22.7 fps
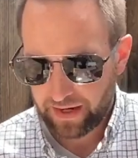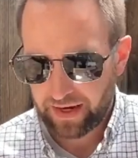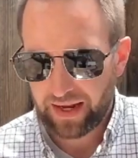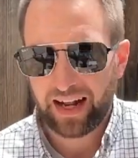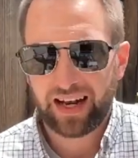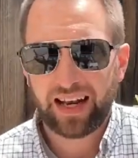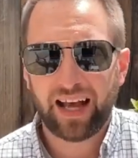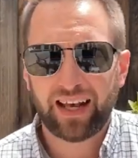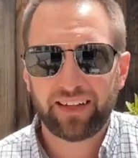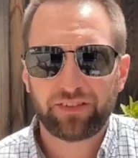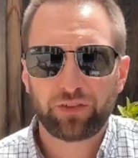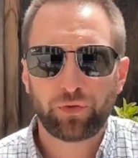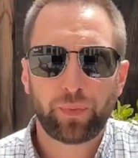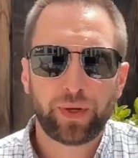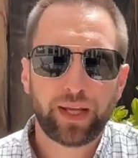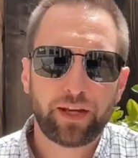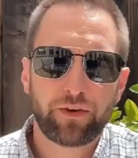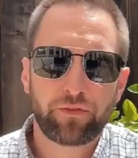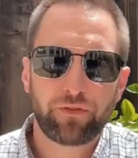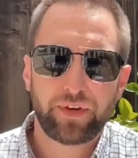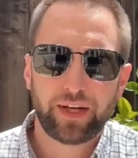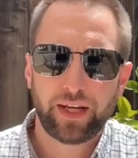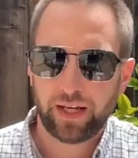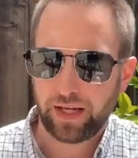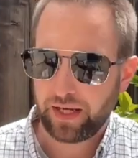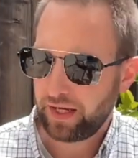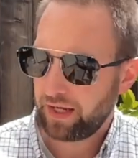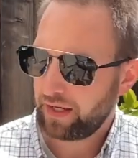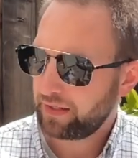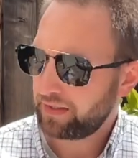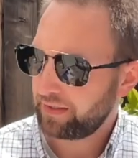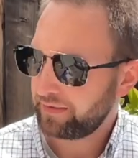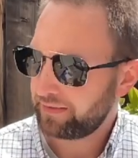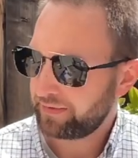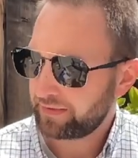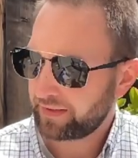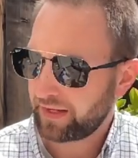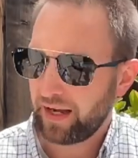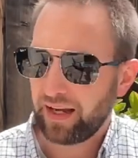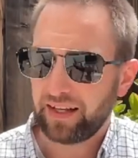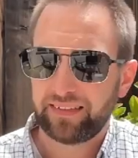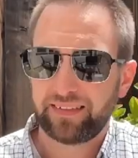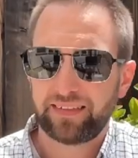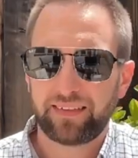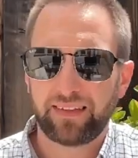Last week we
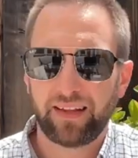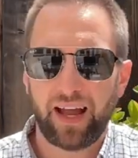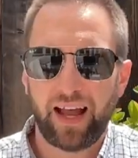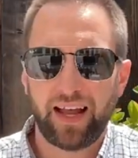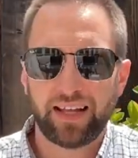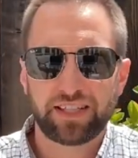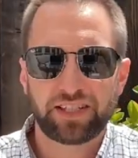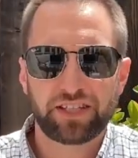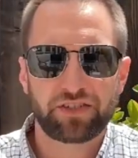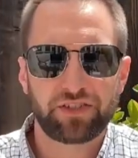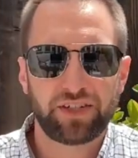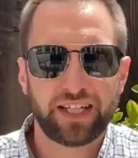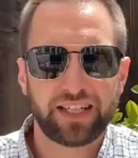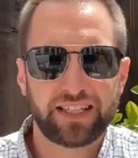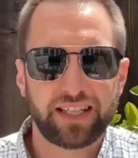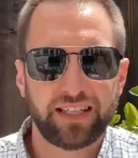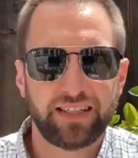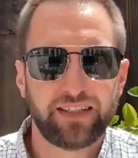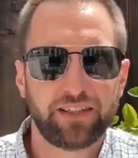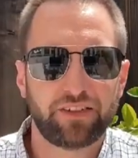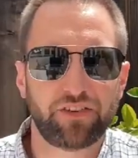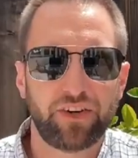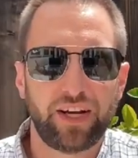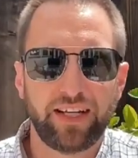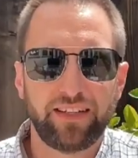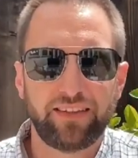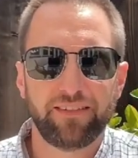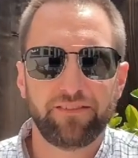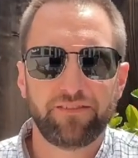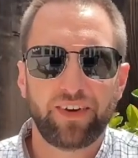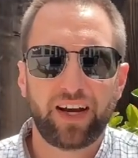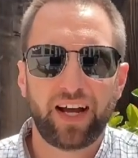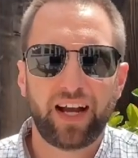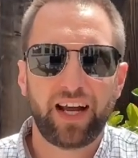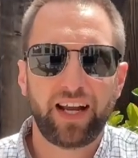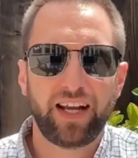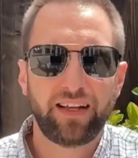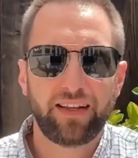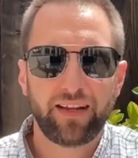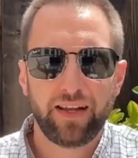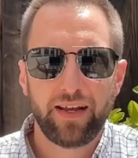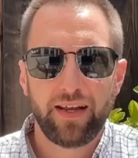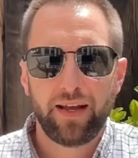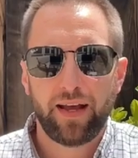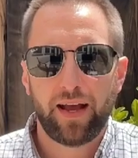discussed Asterix and the Great
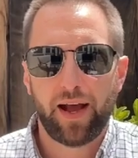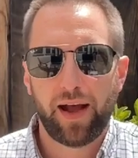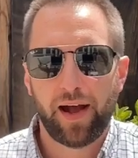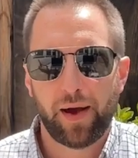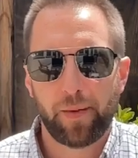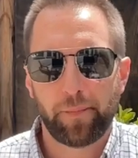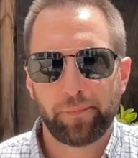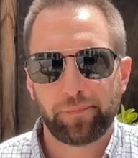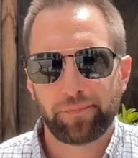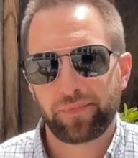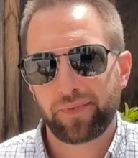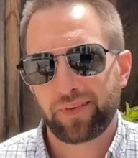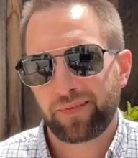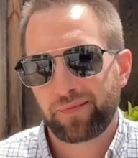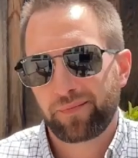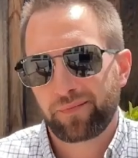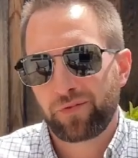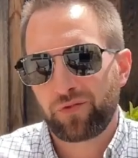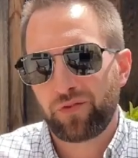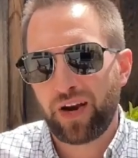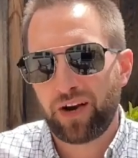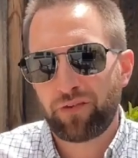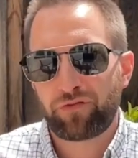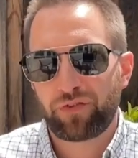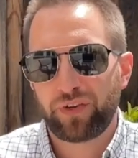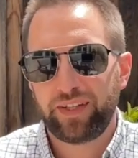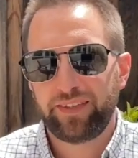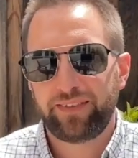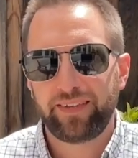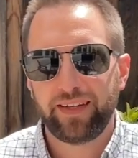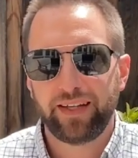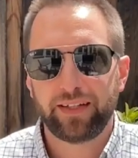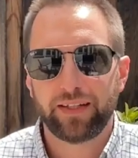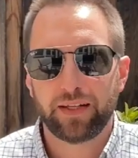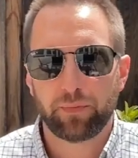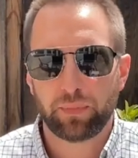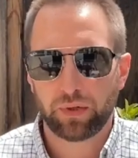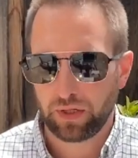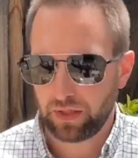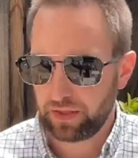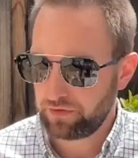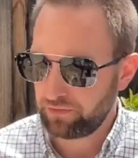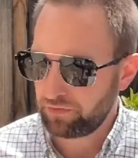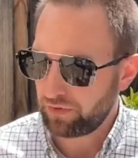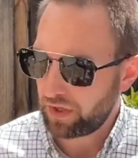Divide, referencing the
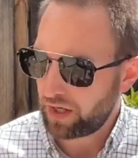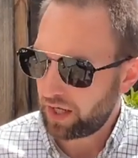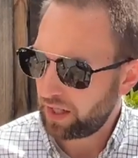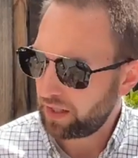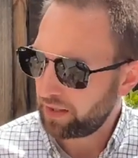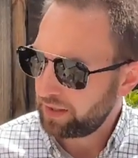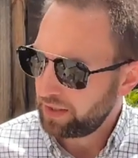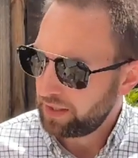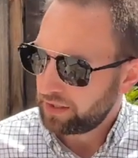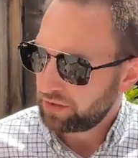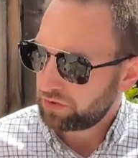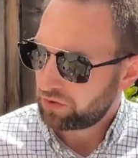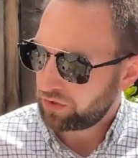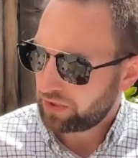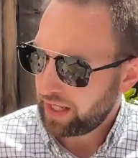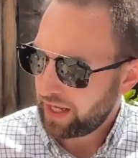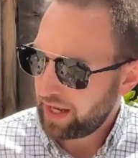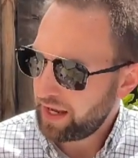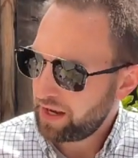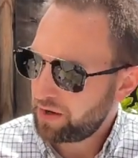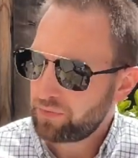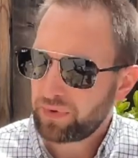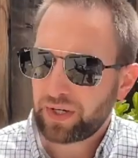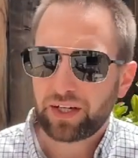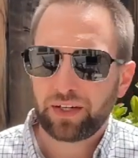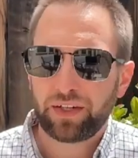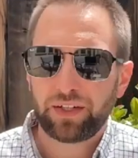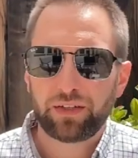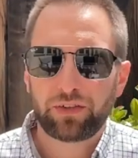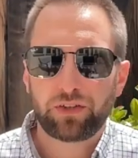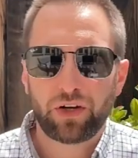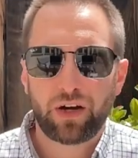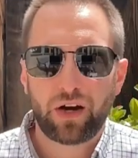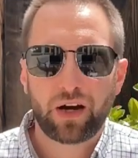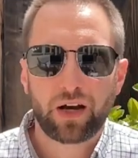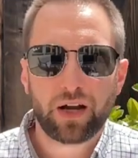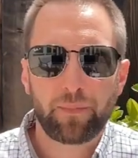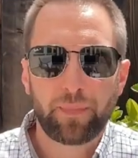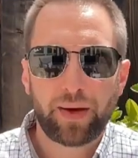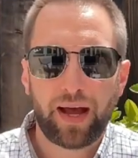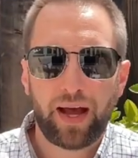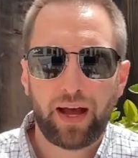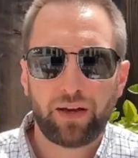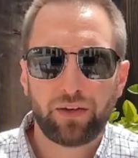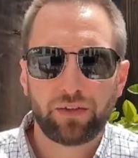Berlin Wall. Today we're going to talk
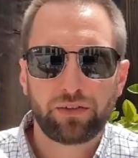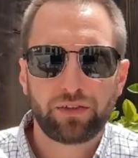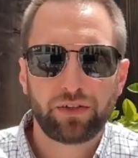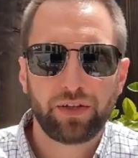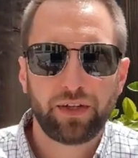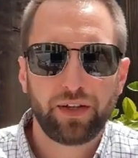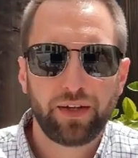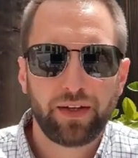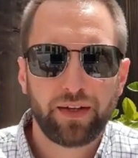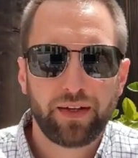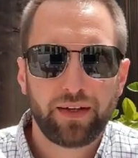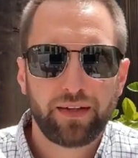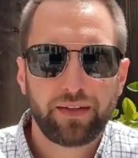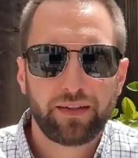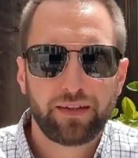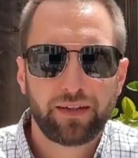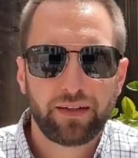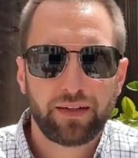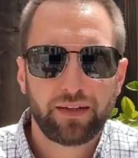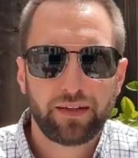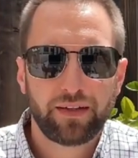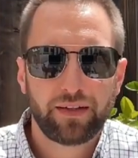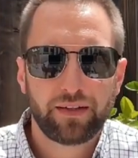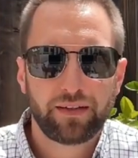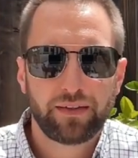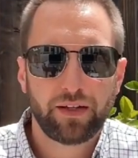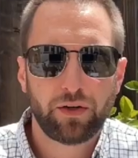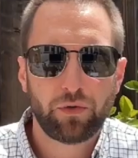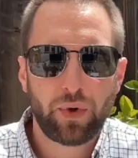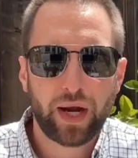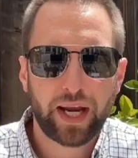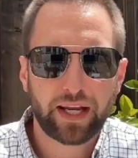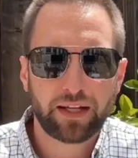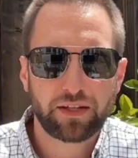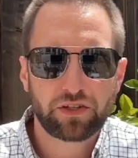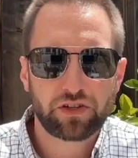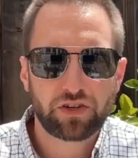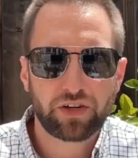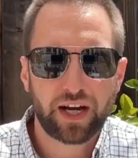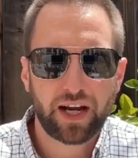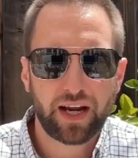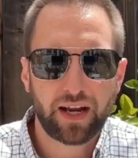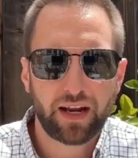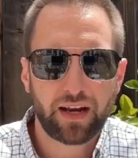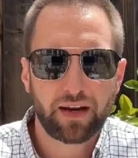about the Wagon
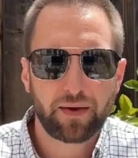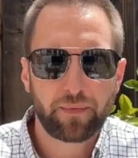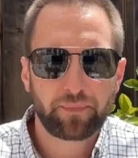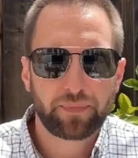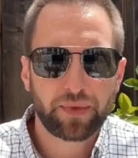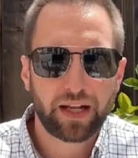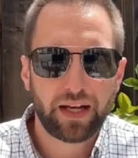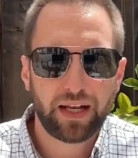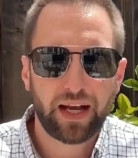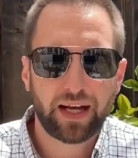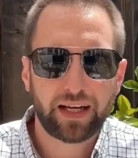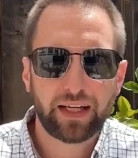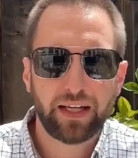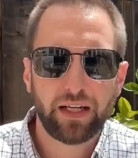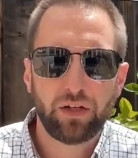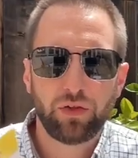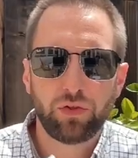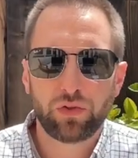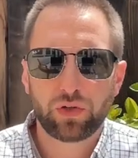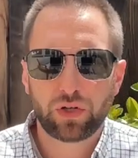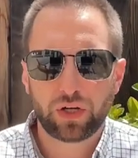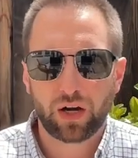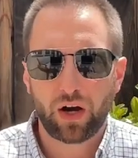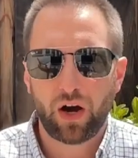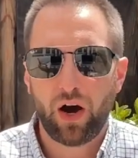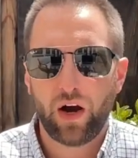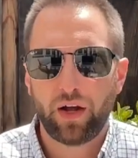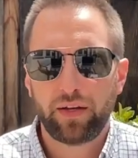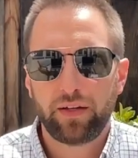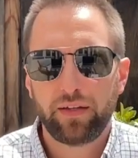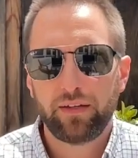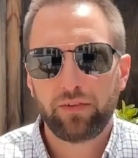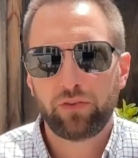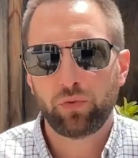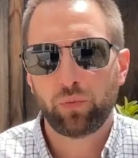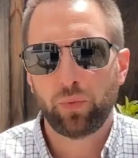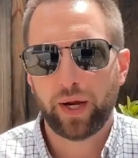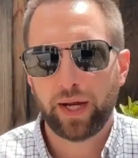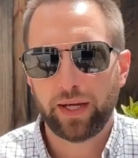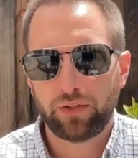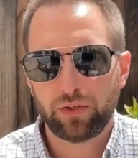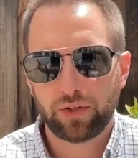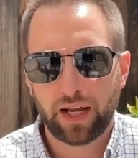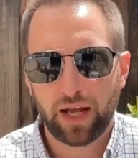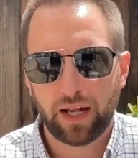Train, Lucky Luke on his
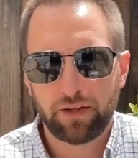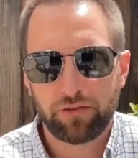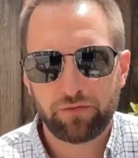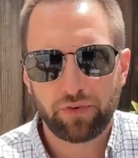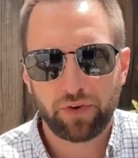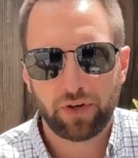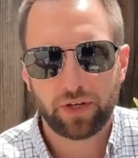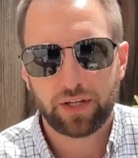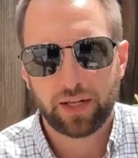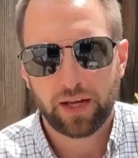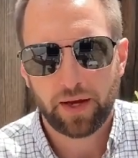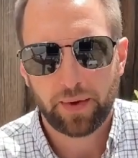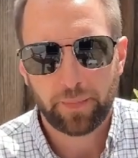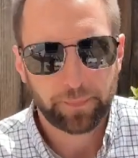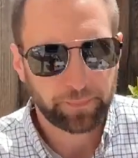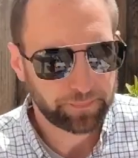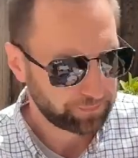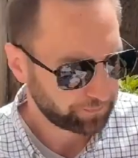way to California.